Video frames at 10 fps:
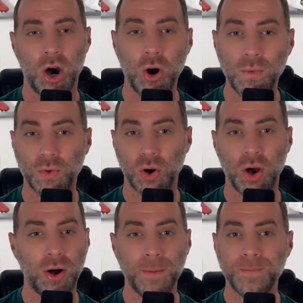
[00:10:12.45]

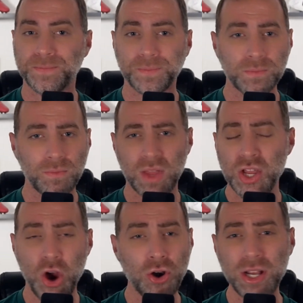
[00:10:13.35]
Overall,
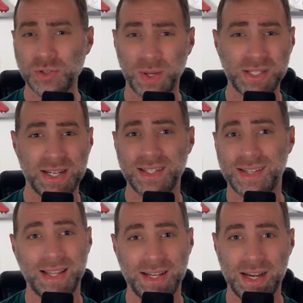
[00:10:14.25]
yardage wasn't
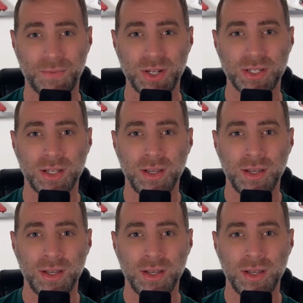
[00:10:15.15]
insanely different.